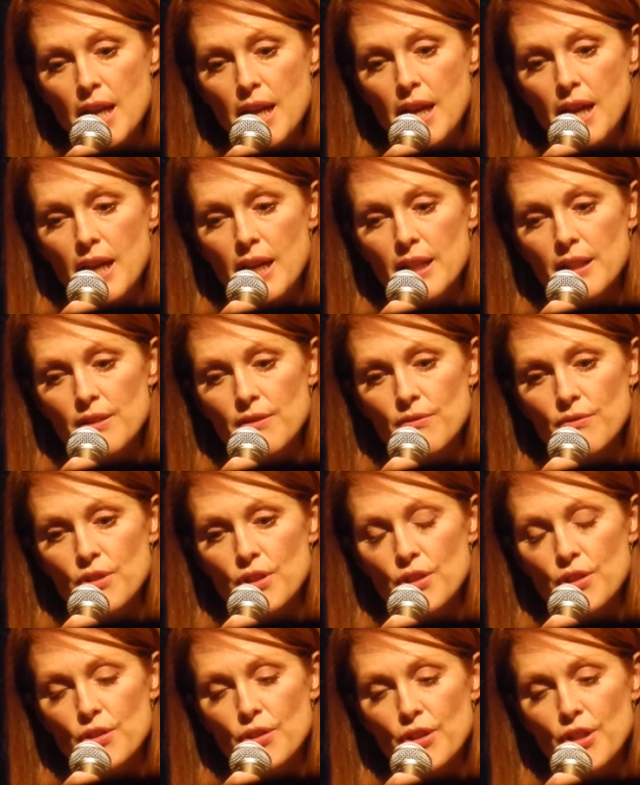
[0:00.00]
And
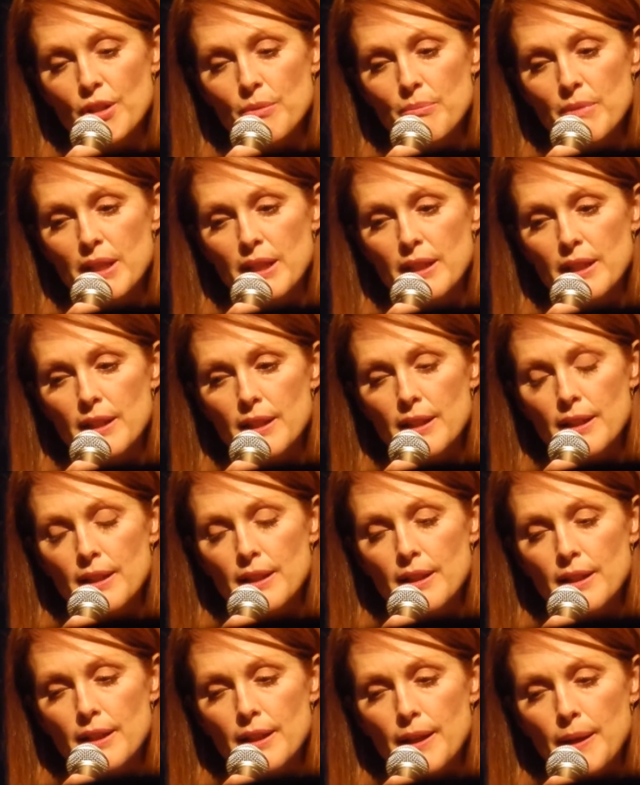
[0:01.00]
she started
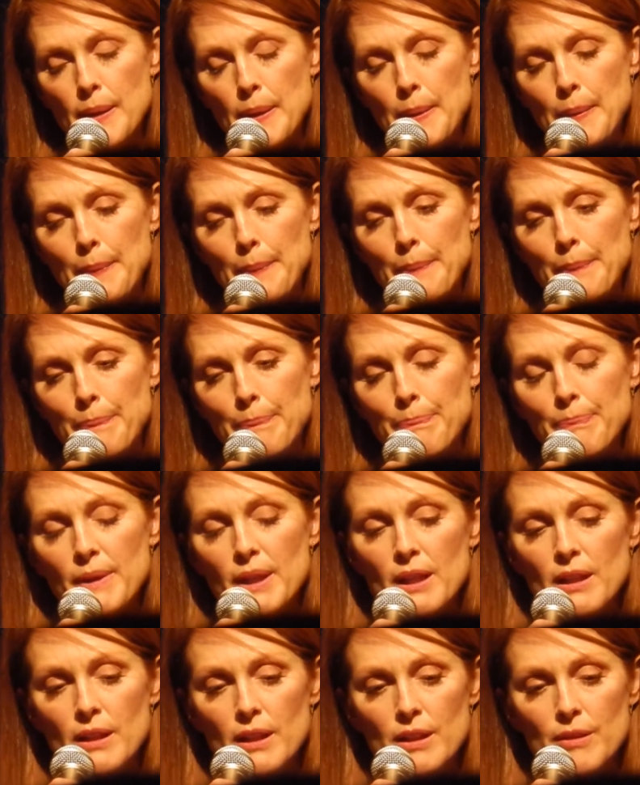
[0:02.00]
making
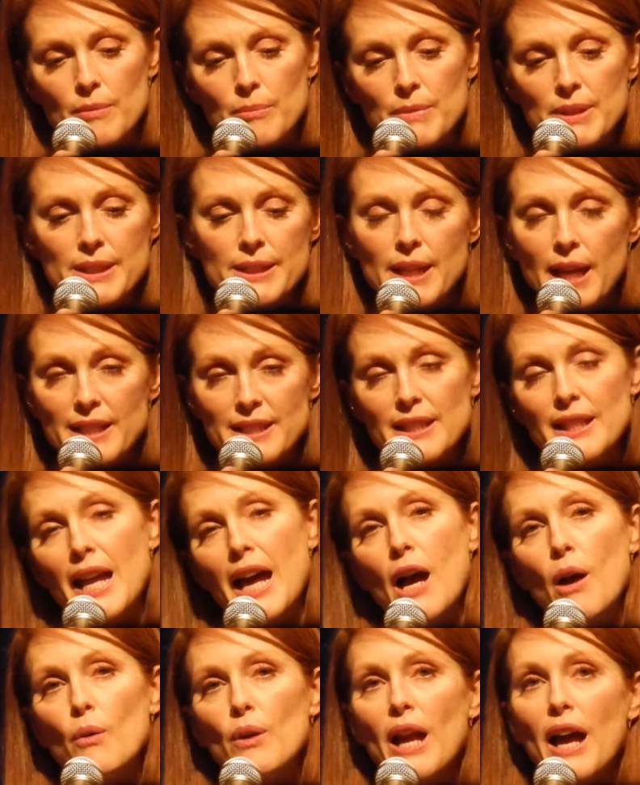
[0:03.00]
I said,
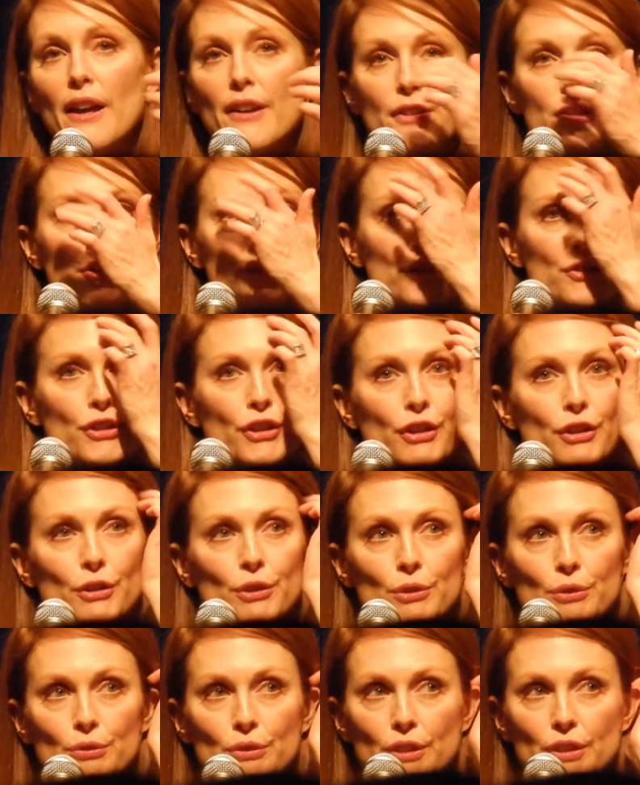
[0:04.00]
how did you
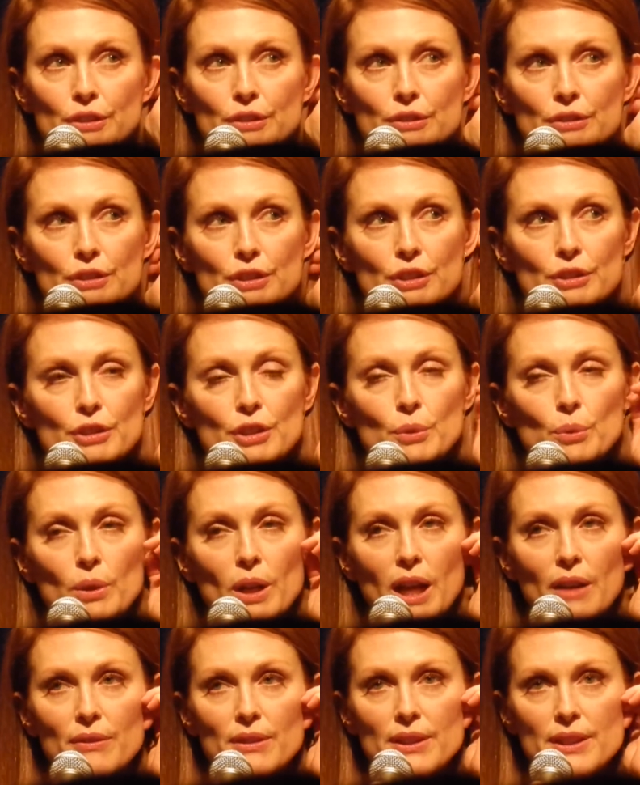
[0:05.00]
know that you were
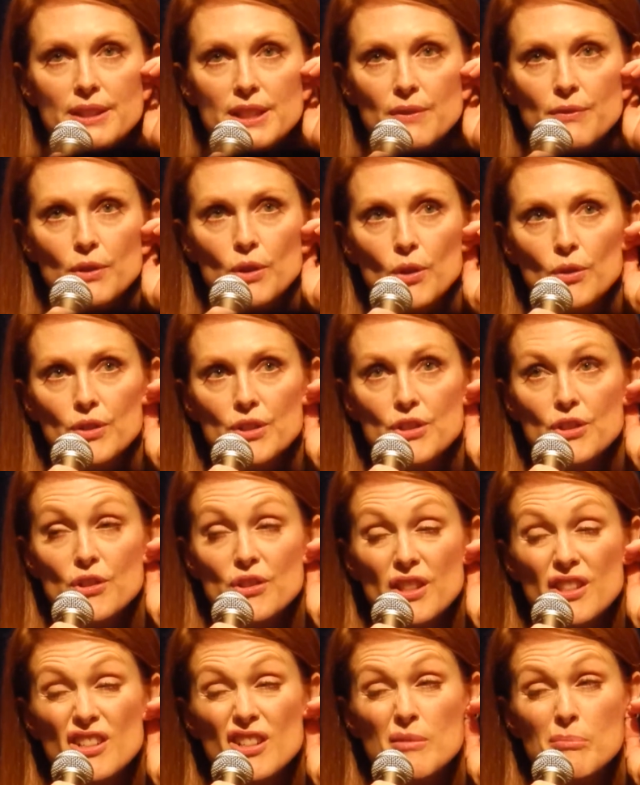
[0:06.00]
having these difficulties? She
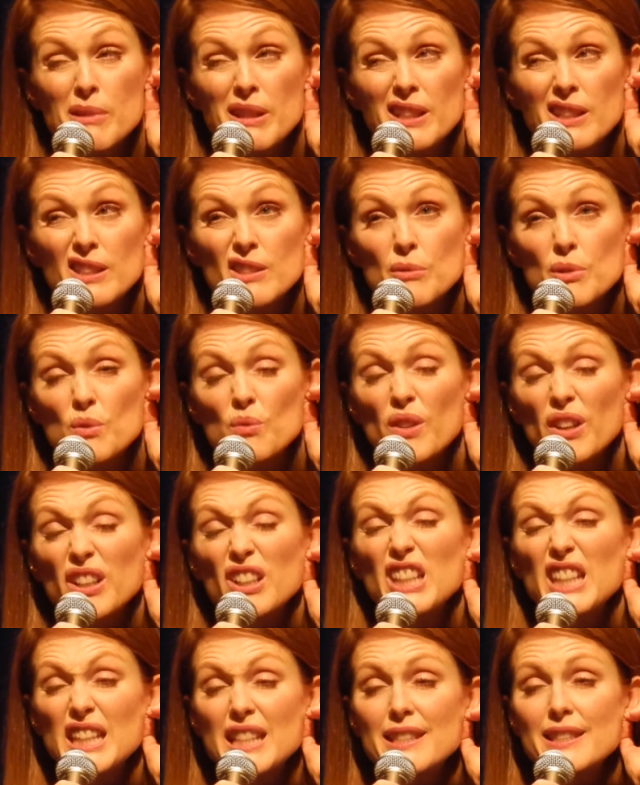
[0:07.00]
goes, I started making this a
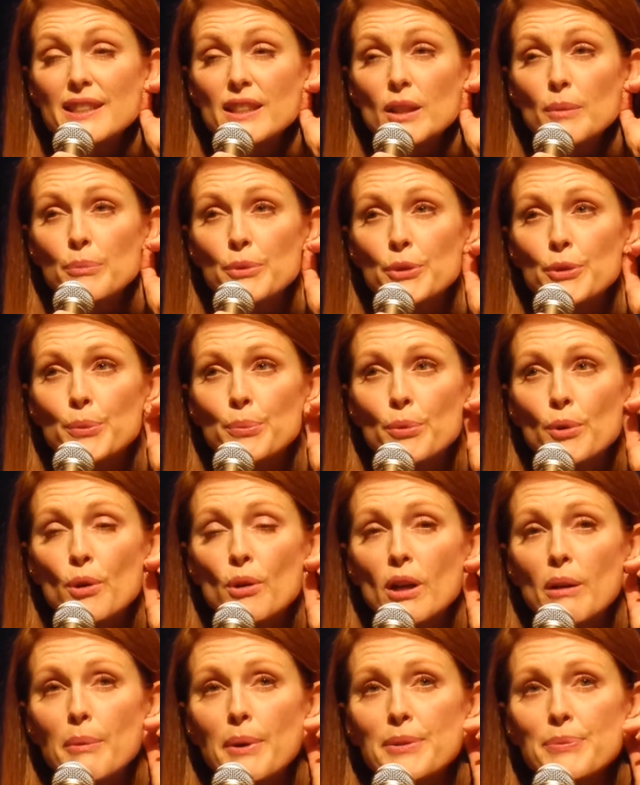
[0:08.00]
very easy computer
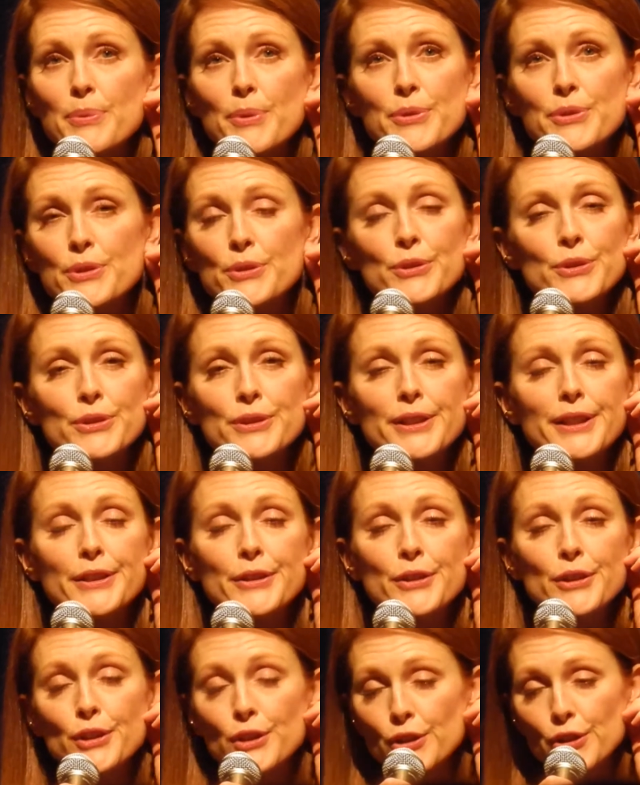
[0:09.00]
program I was supposed to learn, and I
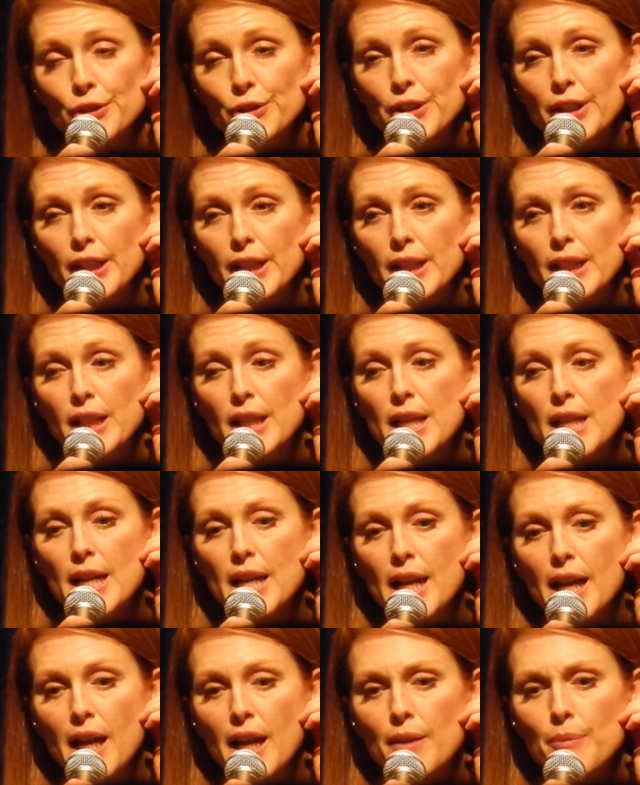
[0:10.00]
couldn't learn it,
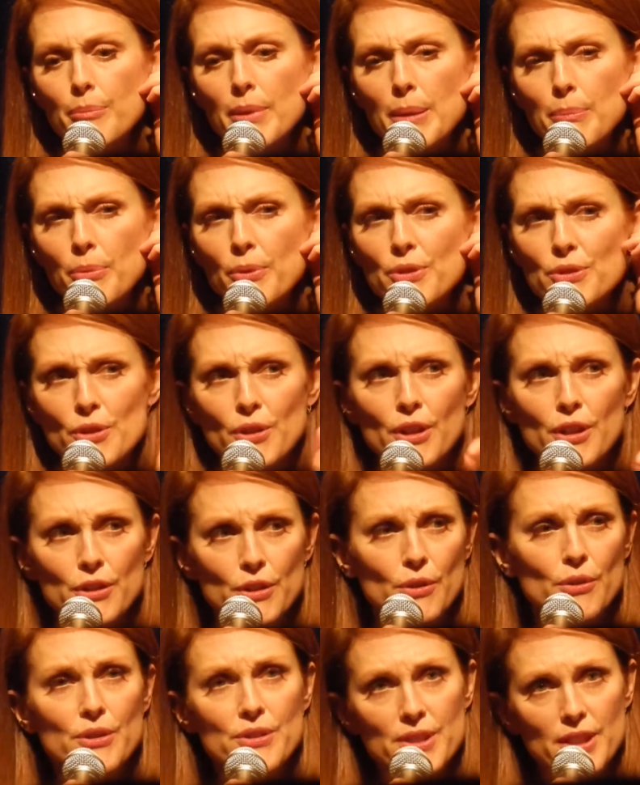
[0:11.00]
and people started
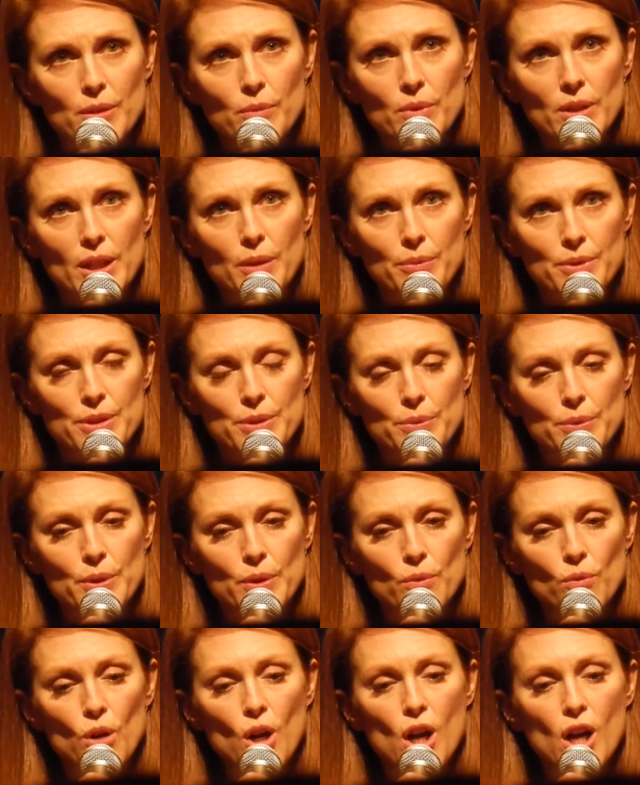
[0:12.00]
noticing what I was
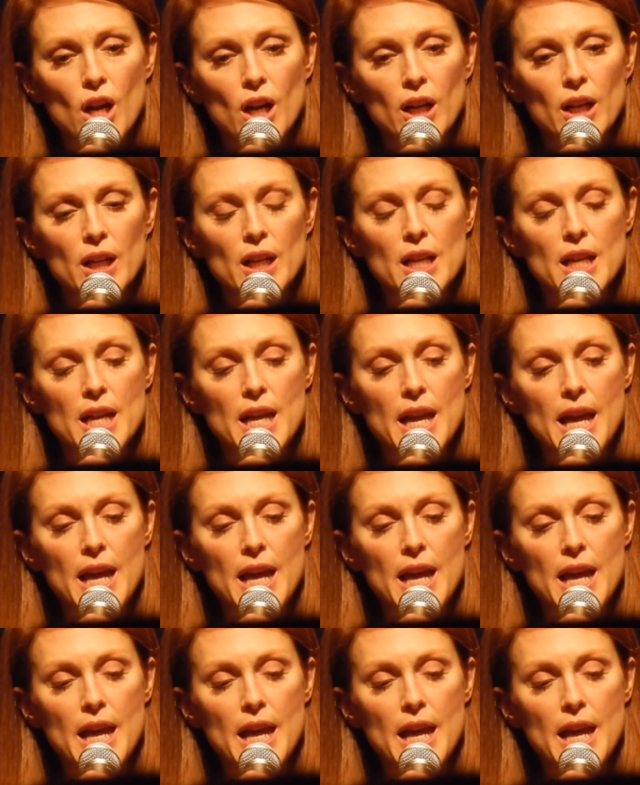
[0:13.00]
doing wrong.